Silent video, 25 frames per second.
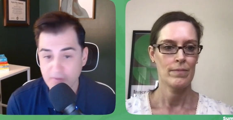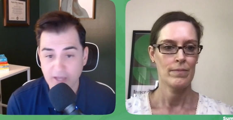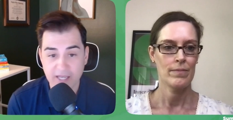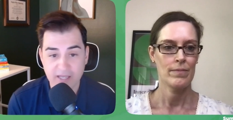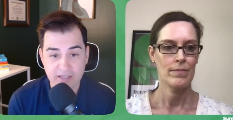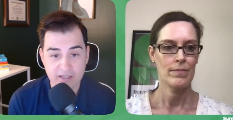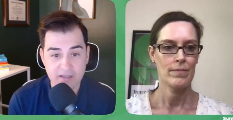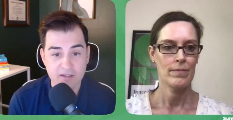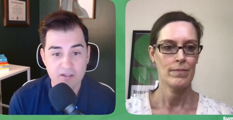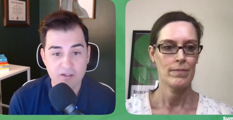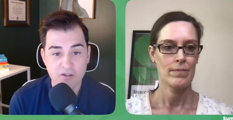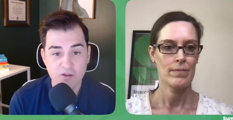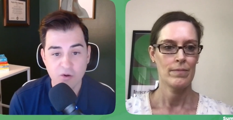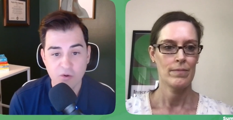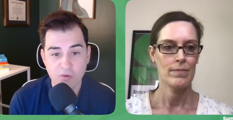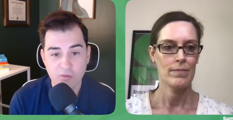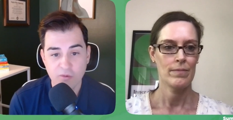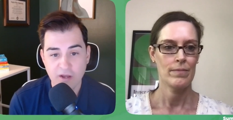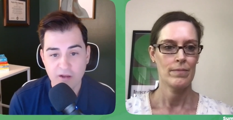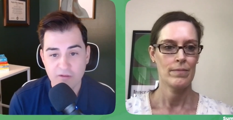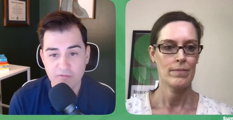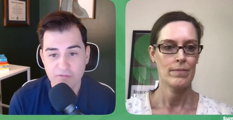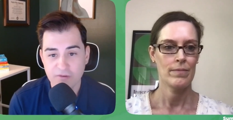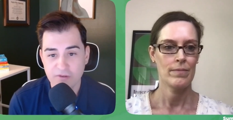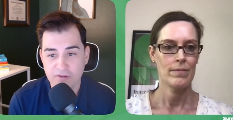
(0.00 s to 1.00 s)
Speaker 1: banking to go
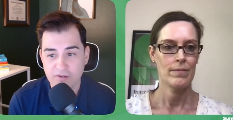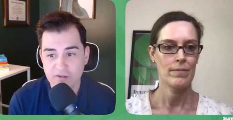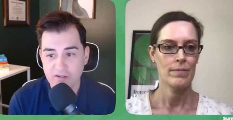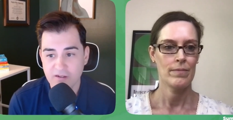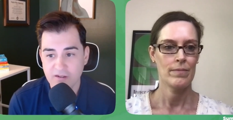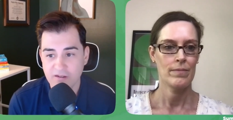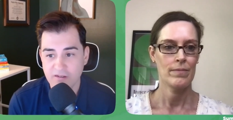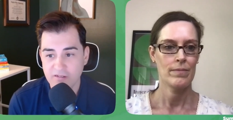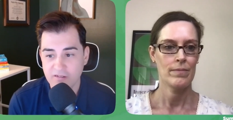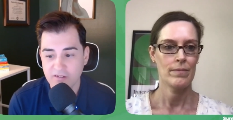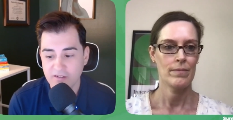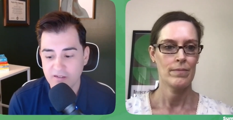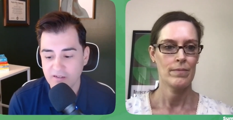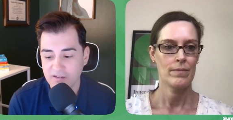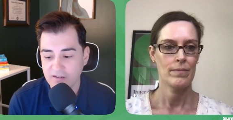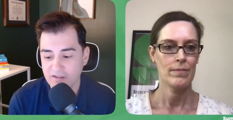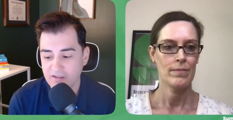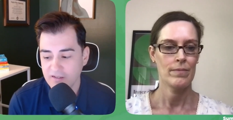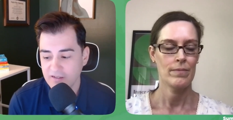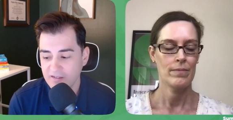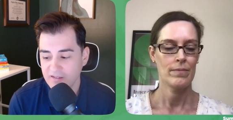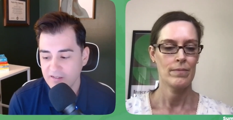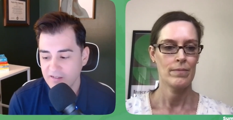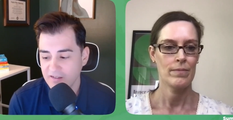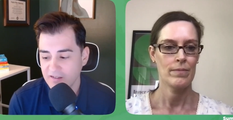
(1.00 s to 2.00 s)
around for current
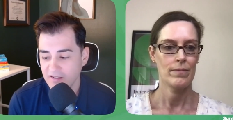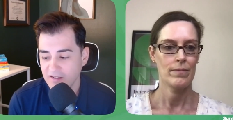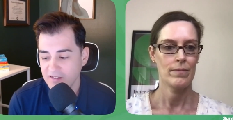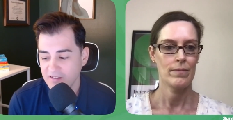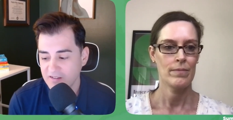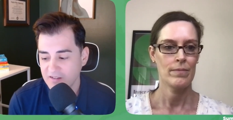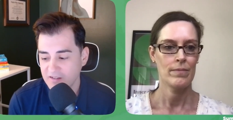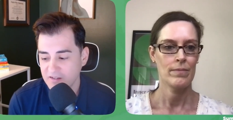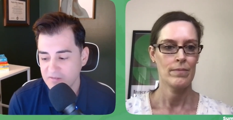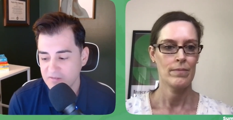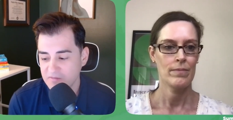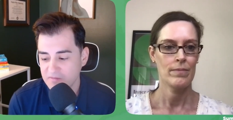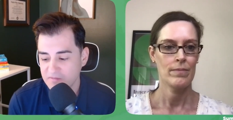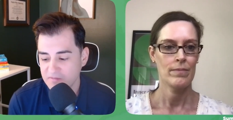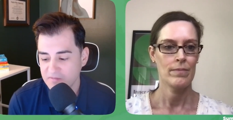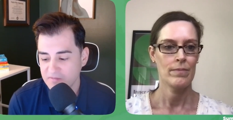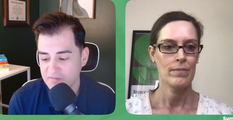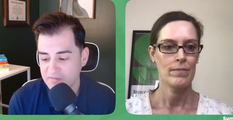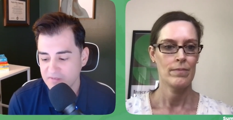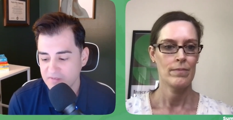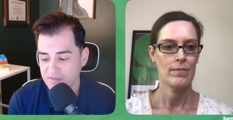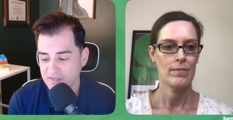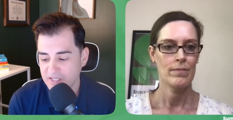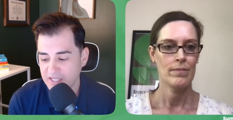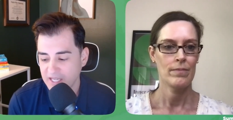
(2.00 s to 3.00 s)
uh,
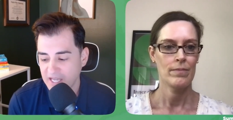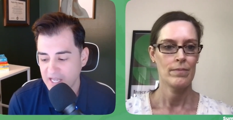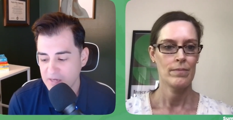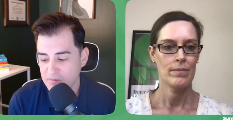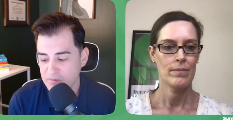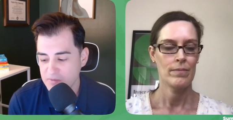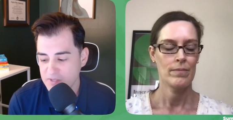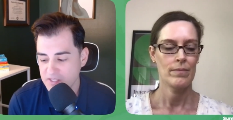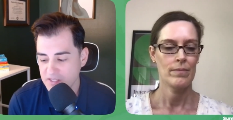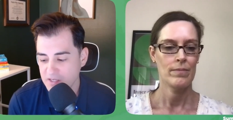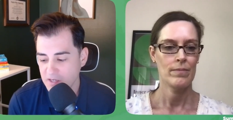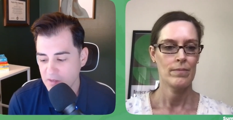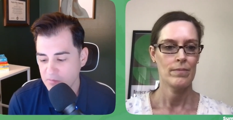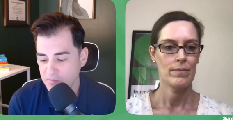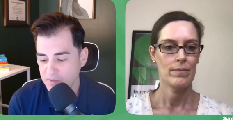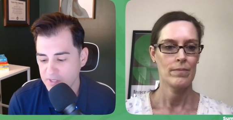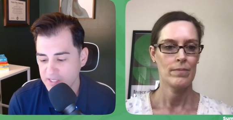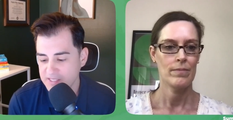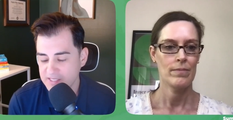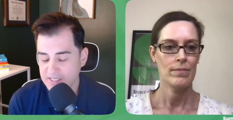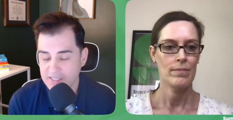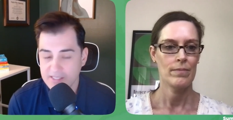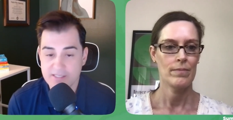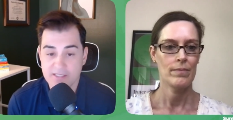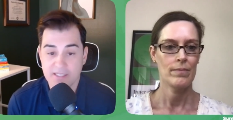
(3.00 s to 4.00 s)
cannabis
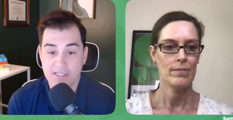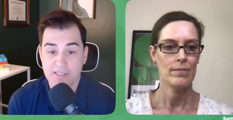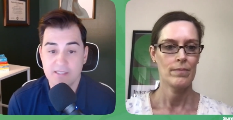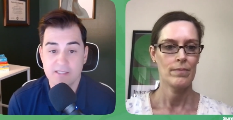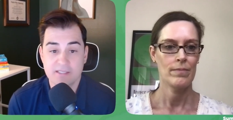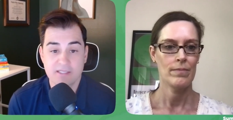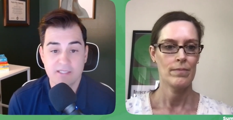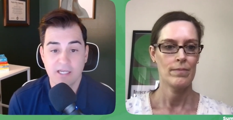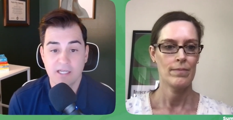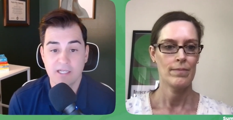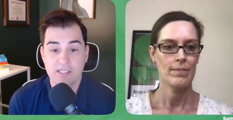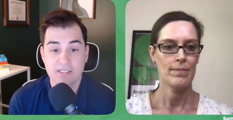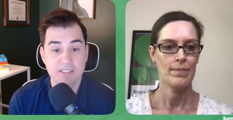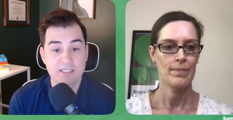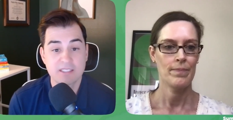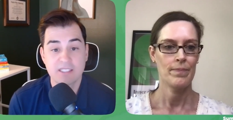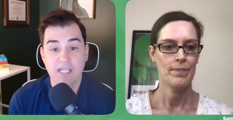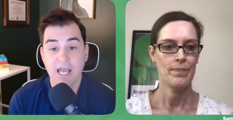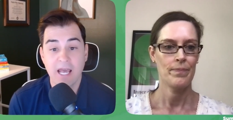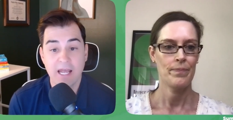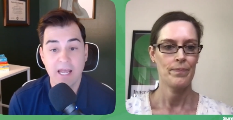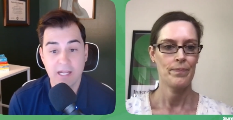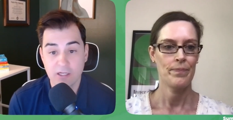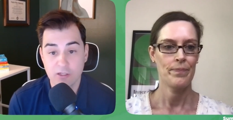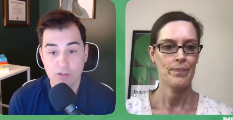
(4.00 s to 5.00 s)
companies, I say this kind of just
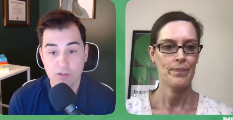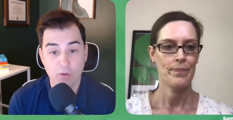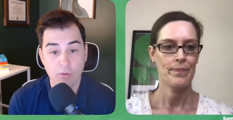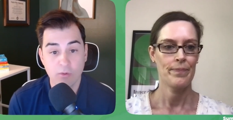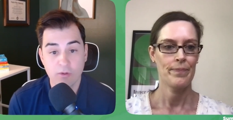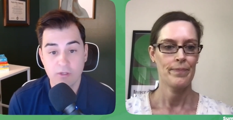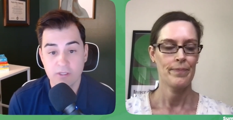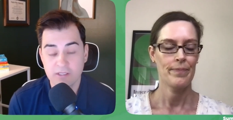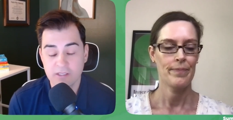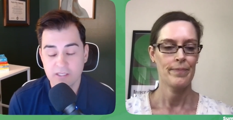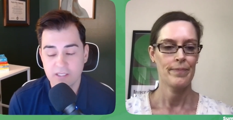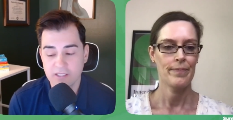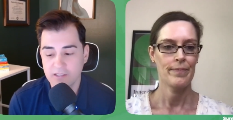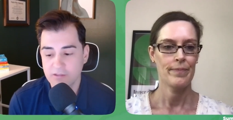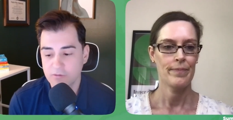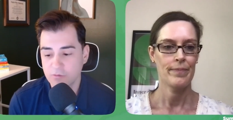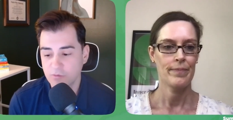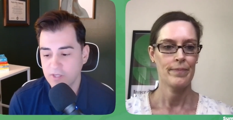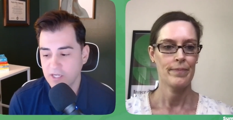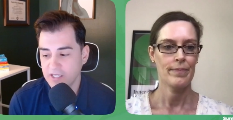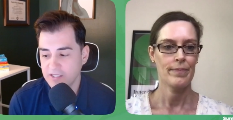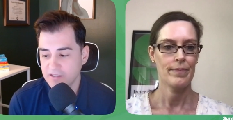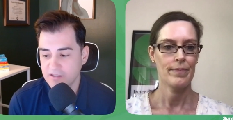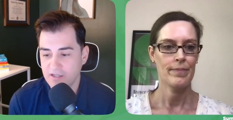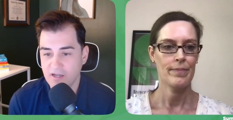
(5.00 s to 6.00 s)
anecdotally when
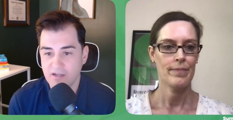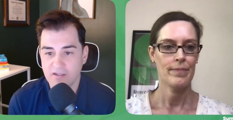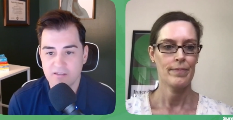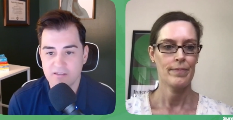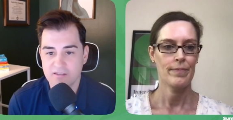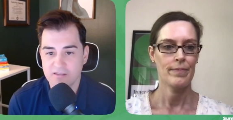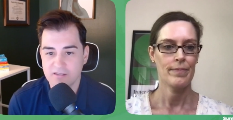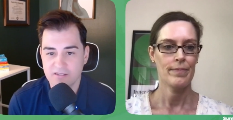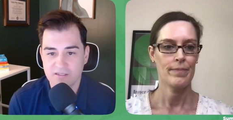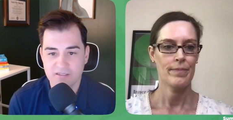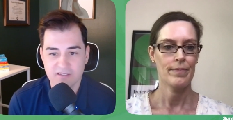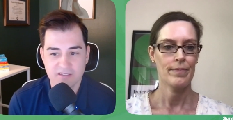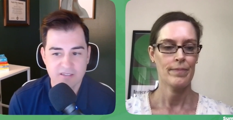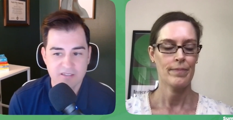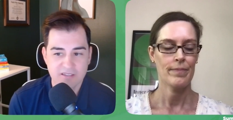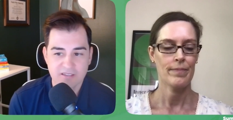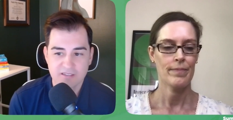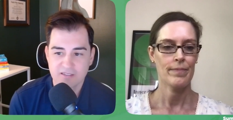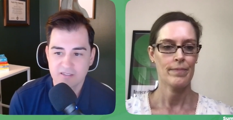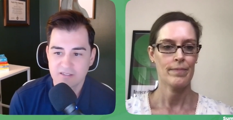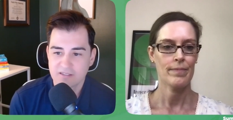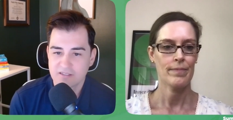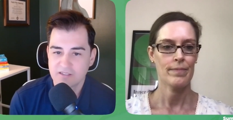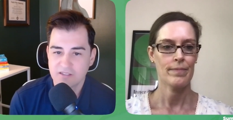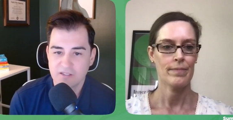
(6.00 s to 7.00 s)
I talk to
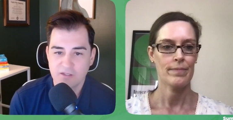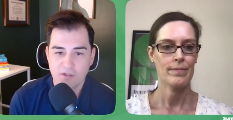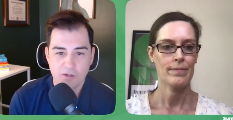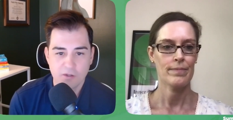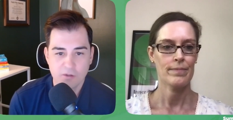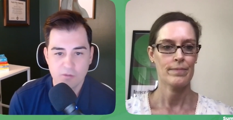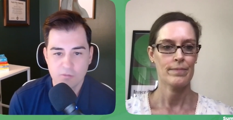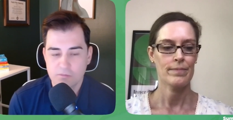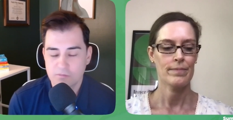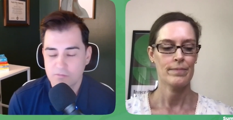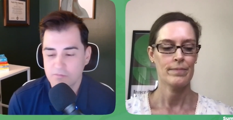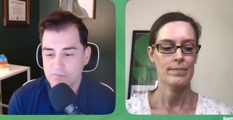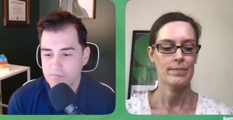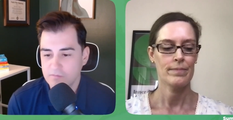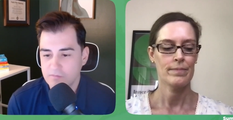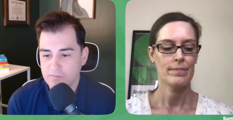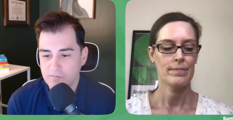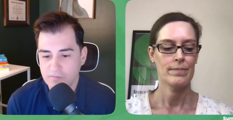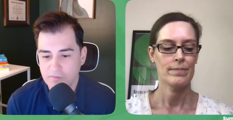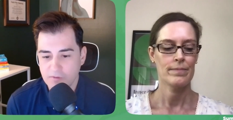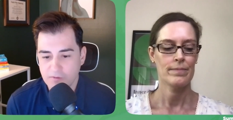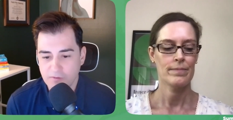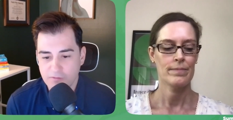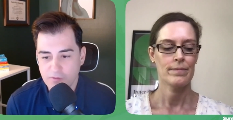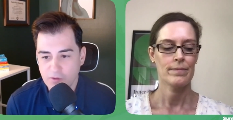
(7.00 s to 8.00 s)
you know
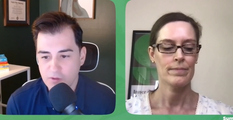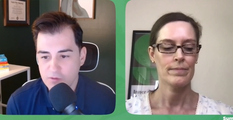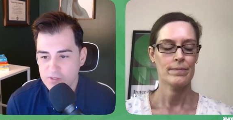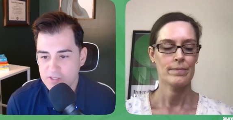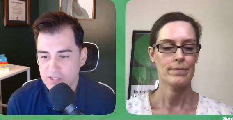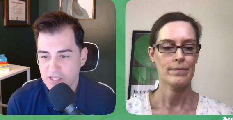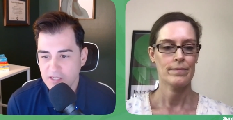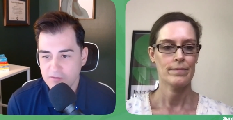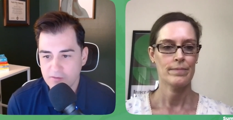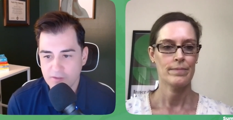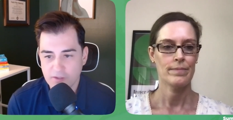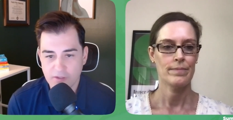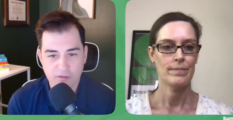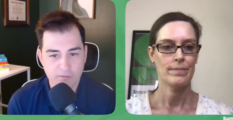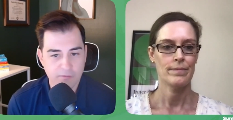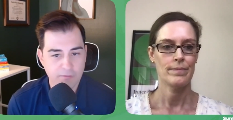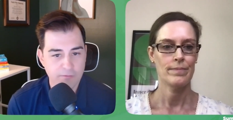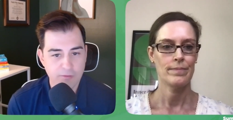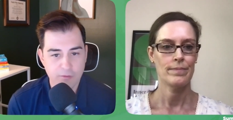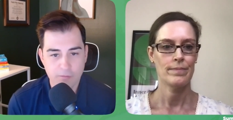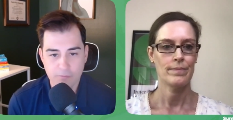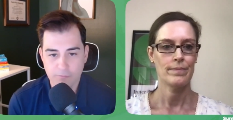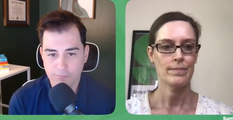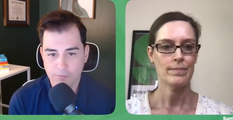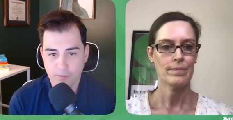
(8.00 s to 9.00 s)
folks out there.
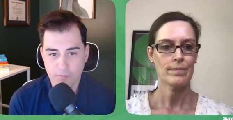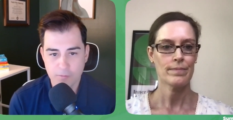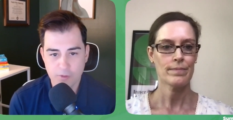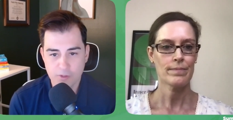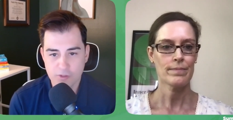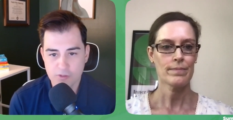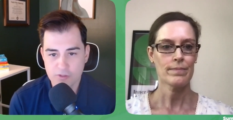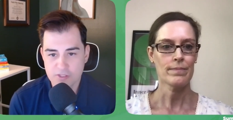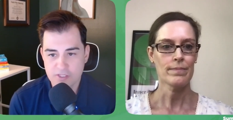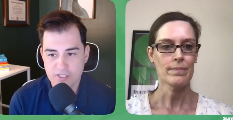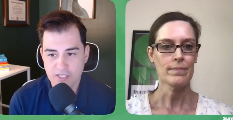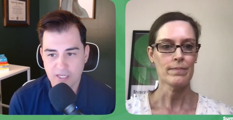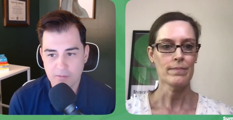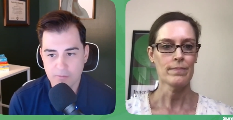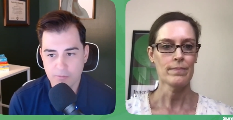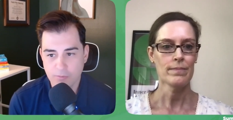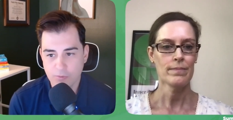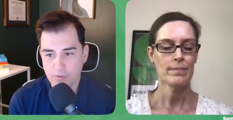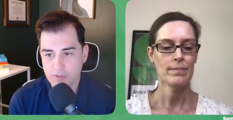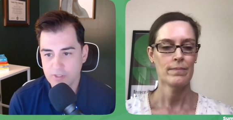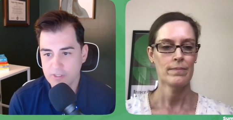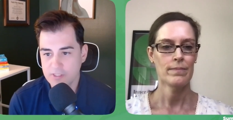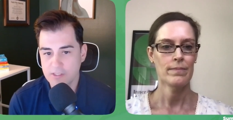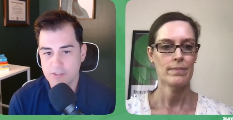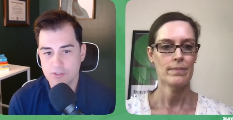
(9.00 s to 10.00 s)
From from your
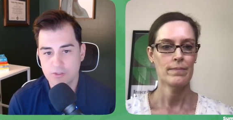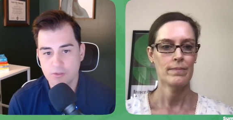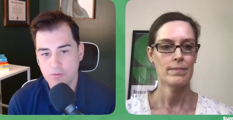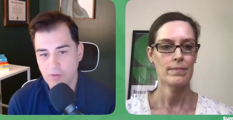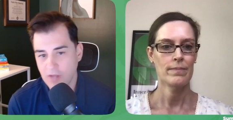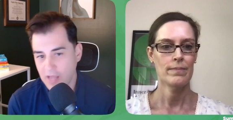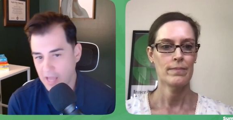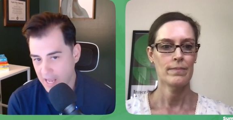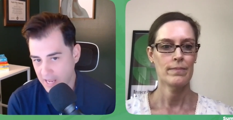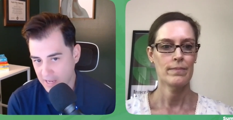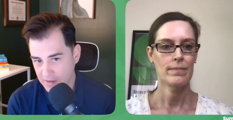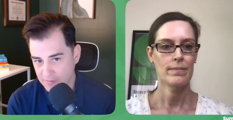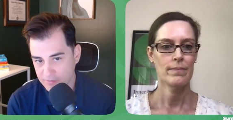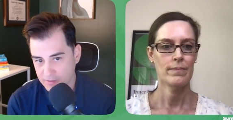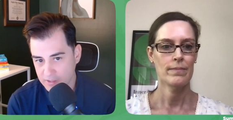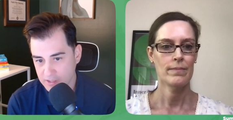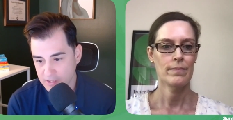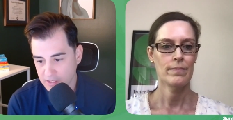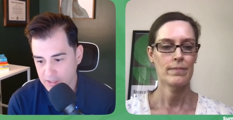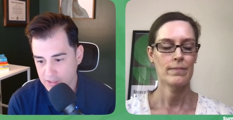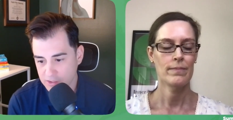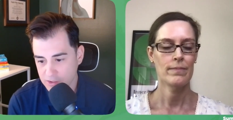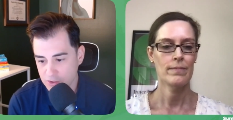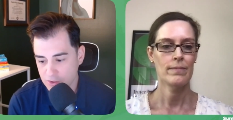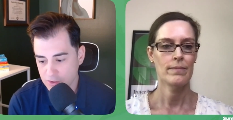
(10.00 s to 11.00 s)
standpoint, did you have
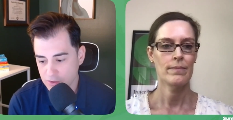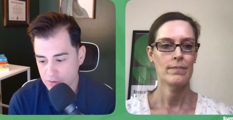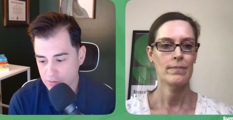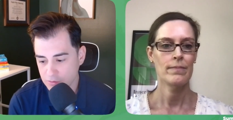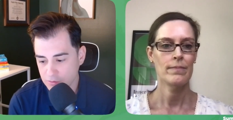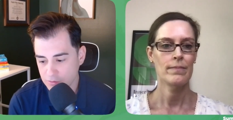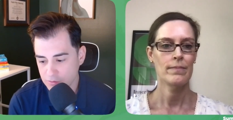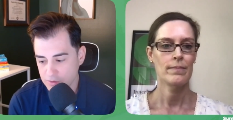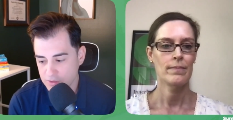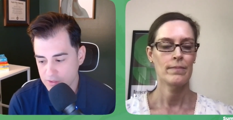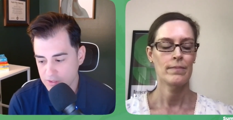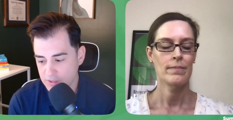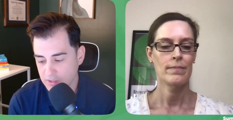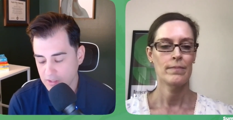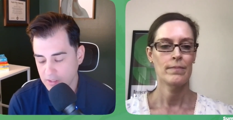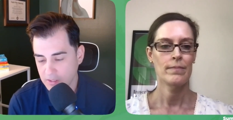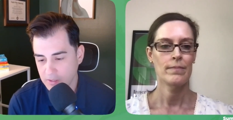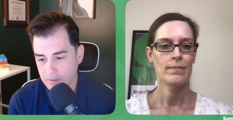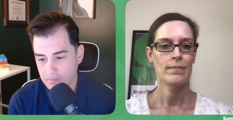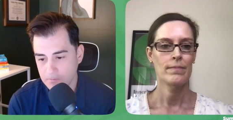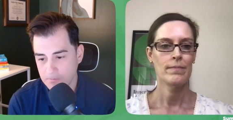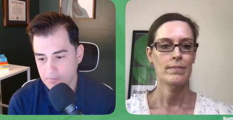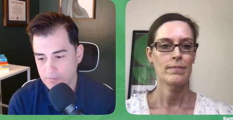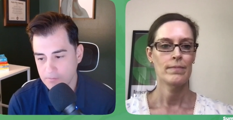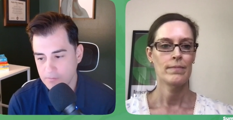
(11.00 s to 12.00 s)
any issues?
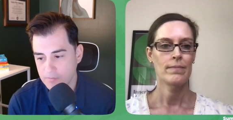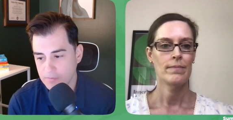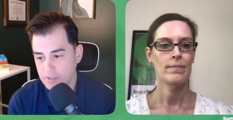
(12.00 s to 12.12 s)
Um,